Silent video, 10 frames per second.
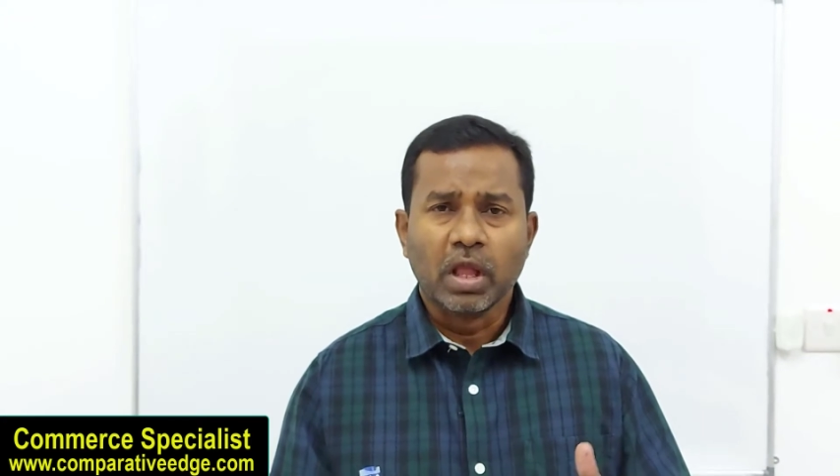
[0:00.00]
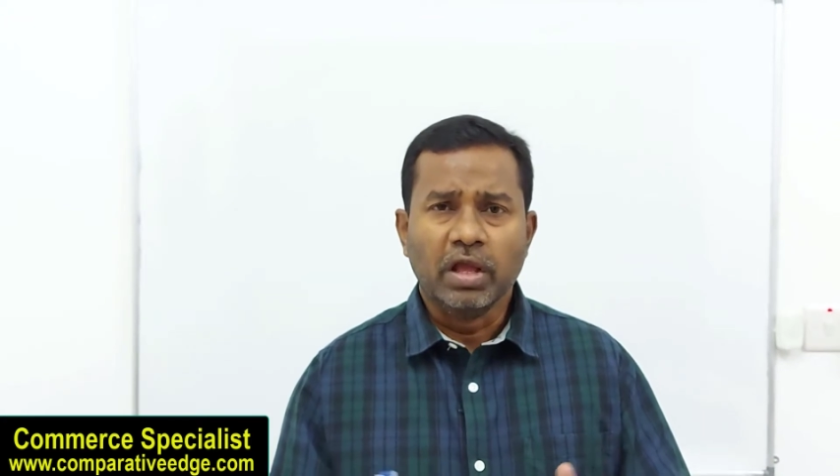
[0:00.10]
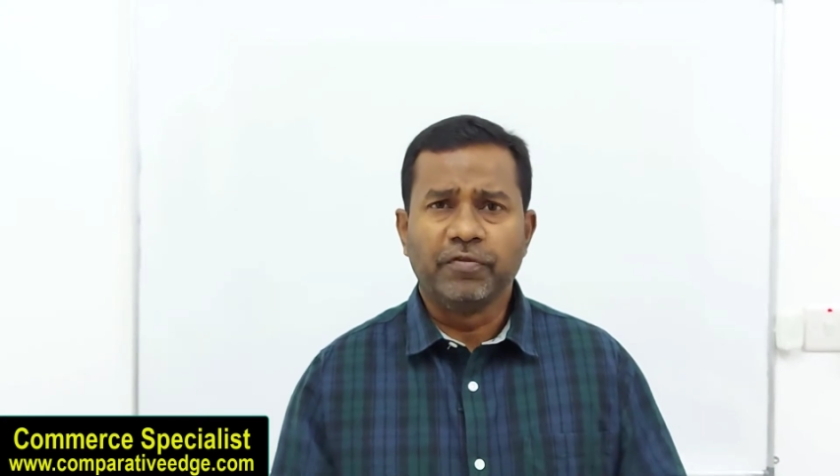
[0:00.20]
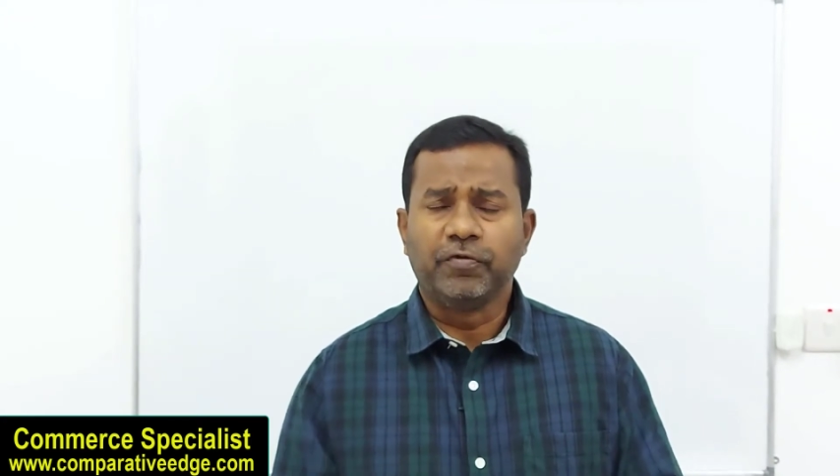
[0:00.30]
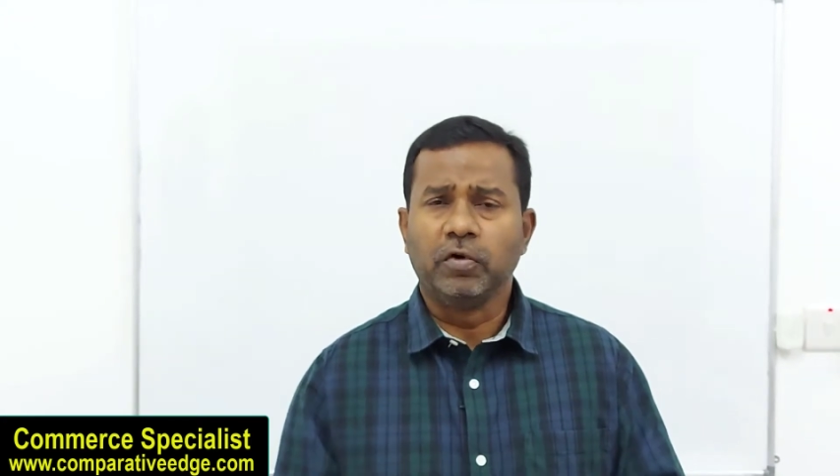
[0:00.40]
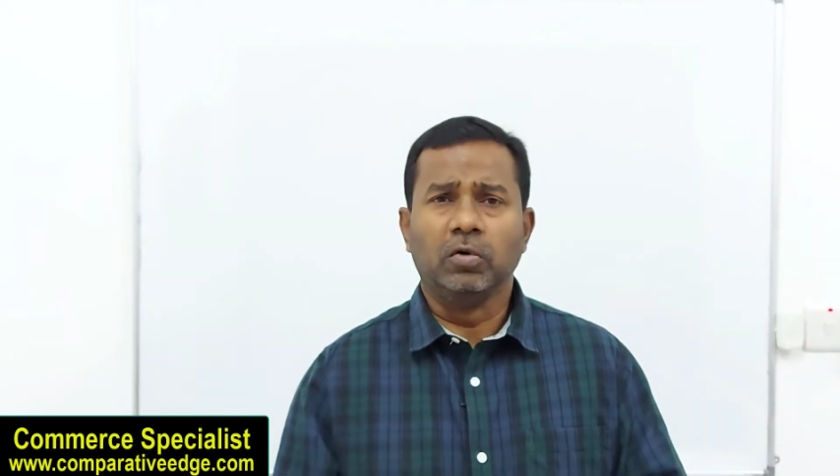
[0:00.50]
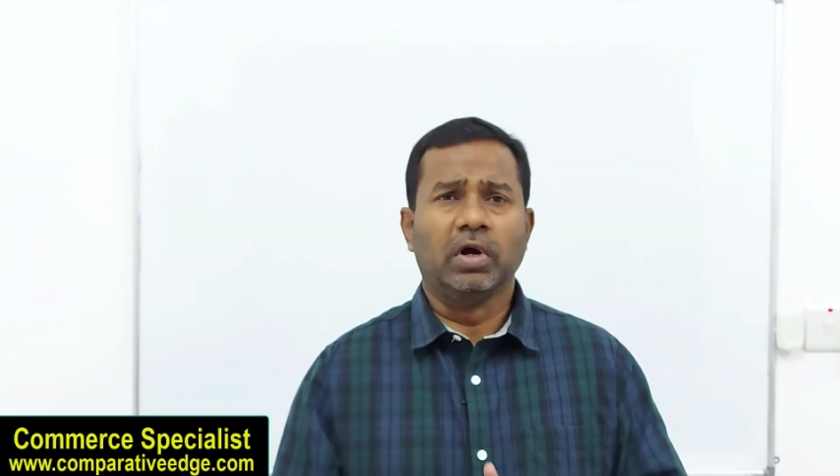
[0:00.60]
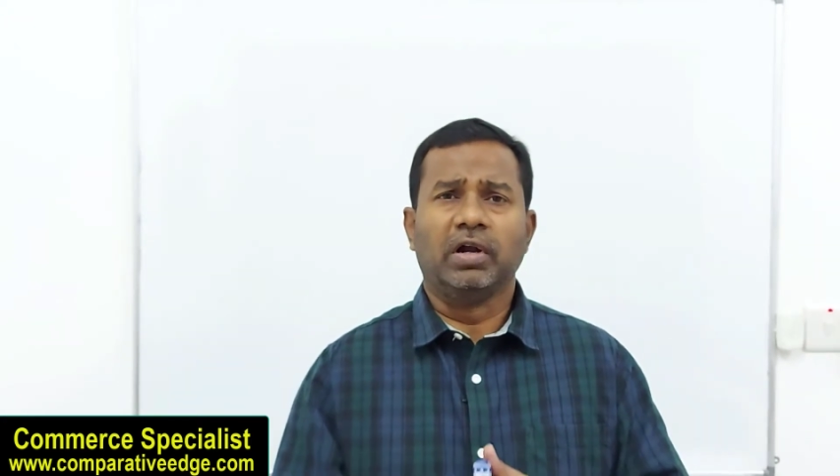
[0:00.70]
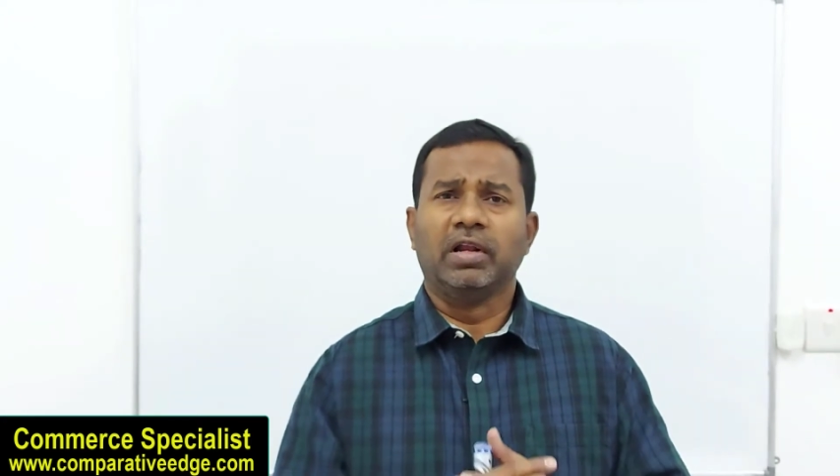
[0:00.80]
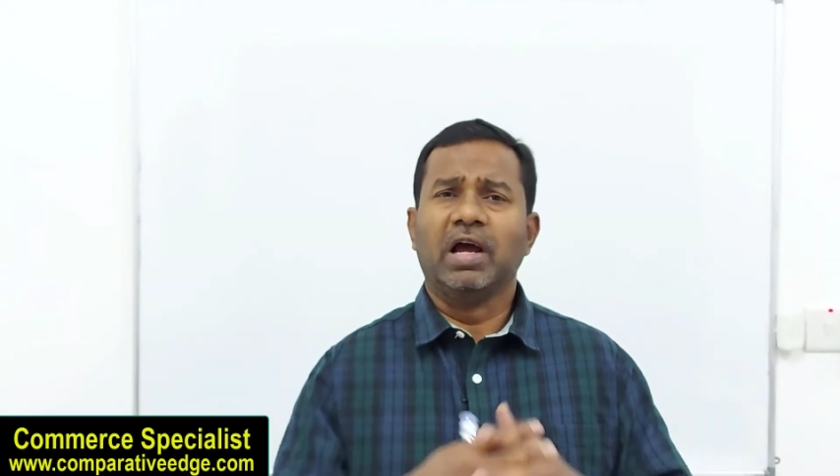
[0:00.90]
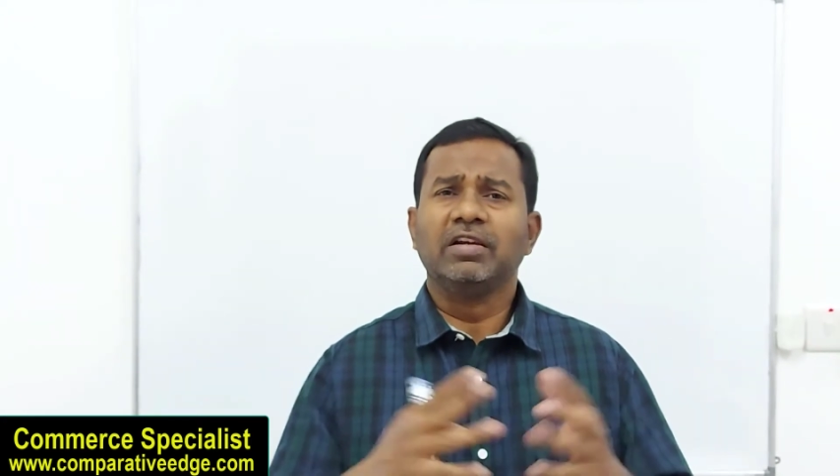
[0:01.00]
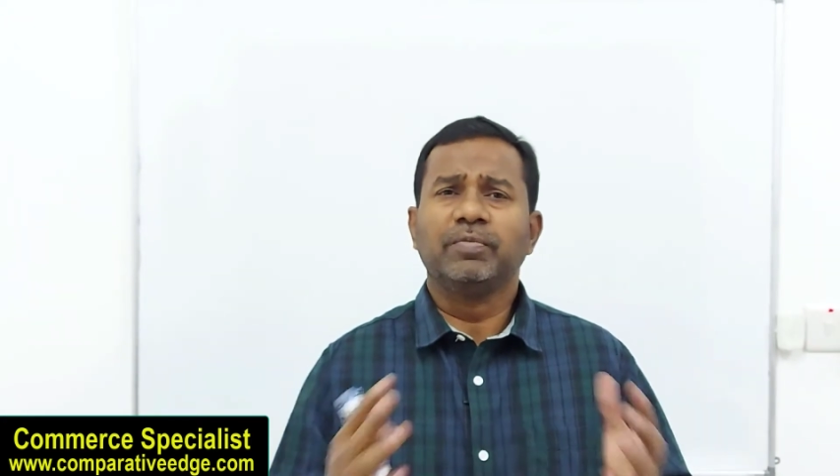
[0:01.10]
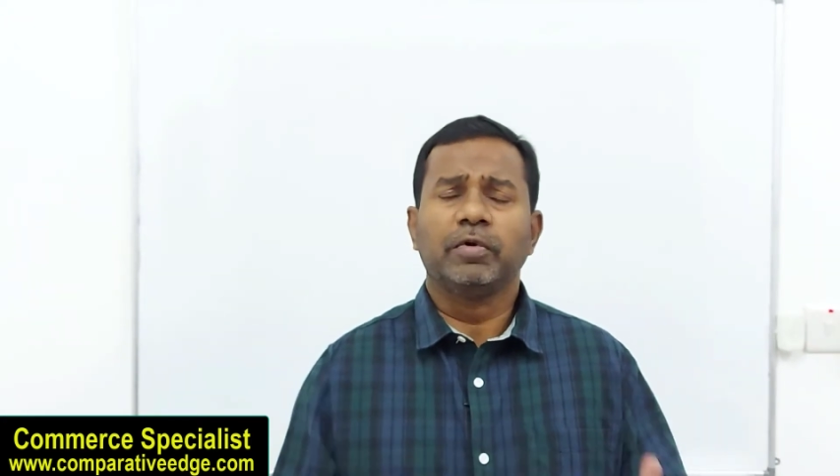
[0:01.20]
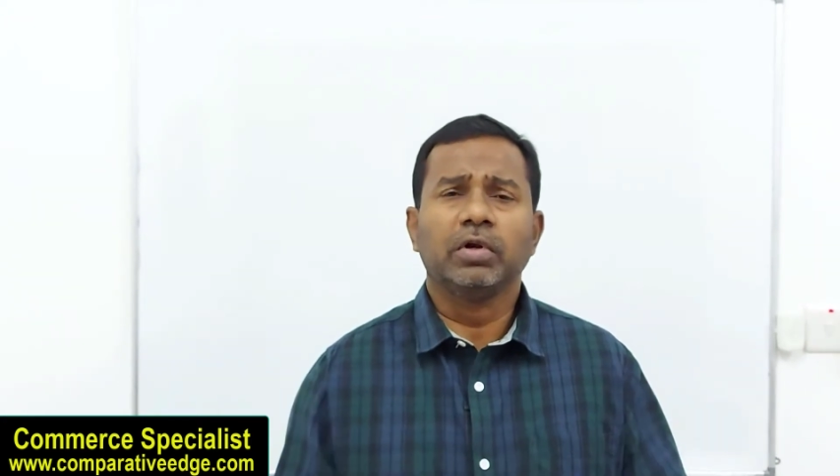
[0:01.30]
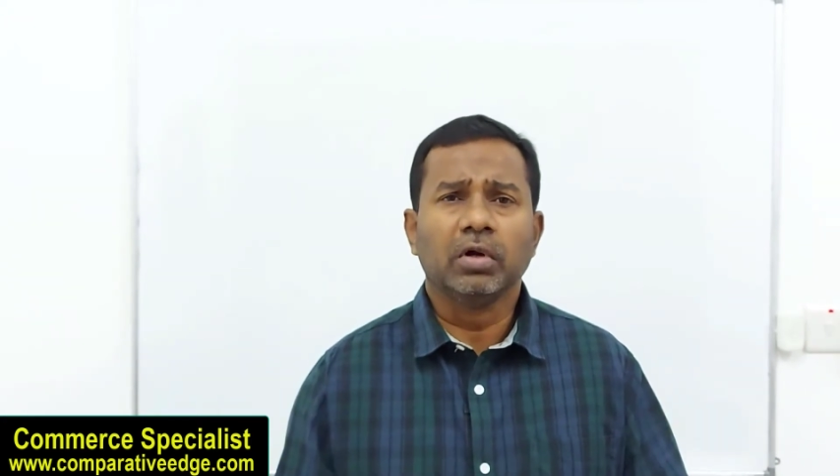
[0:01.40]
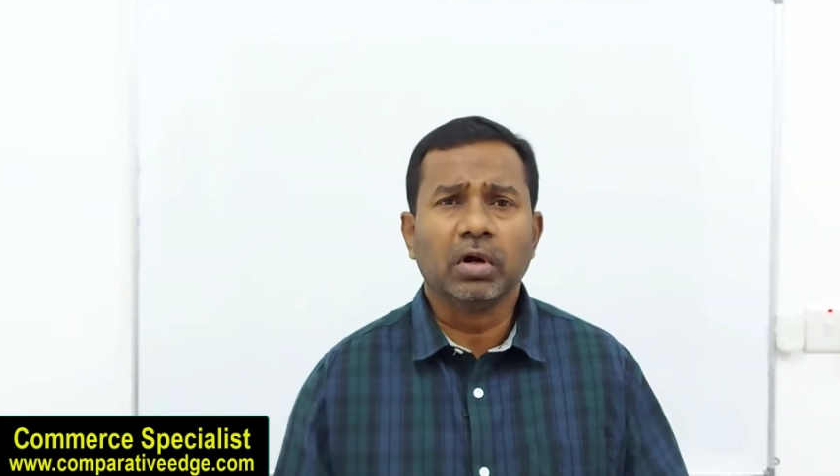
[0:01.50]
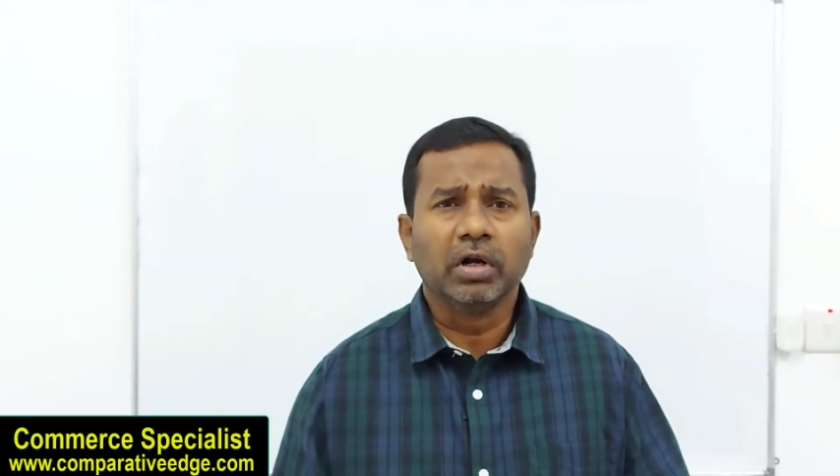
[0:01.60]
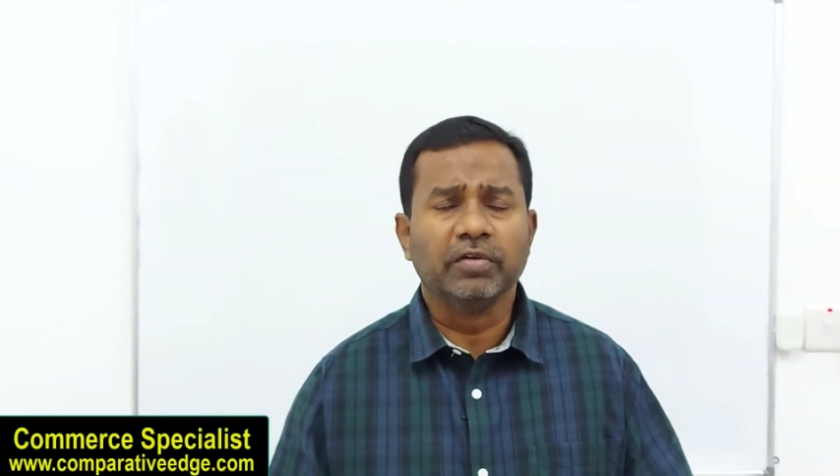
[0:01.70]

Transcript: If you are an entrepreneur,